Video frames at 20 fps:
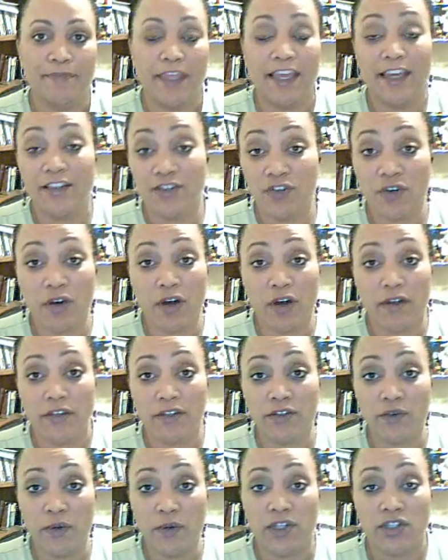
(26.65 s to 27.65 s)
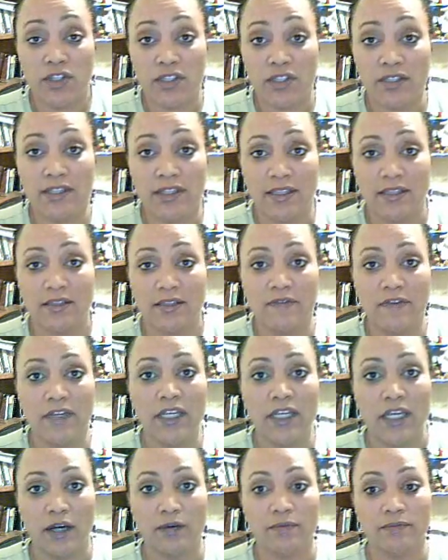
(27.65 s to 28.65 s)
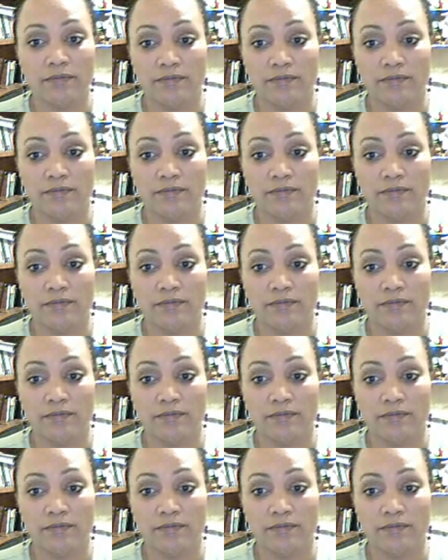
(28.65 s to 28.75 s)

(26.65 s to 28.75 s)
answer all these questions in this video.